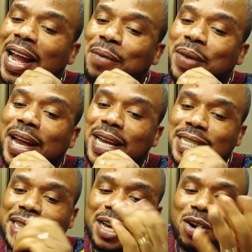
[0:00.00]
Mika
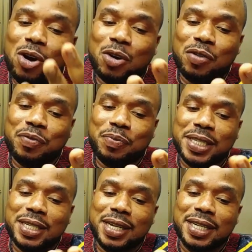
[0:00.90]
said the god of
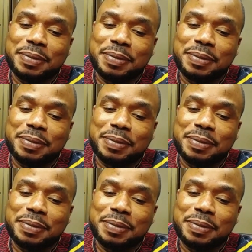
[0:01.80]
President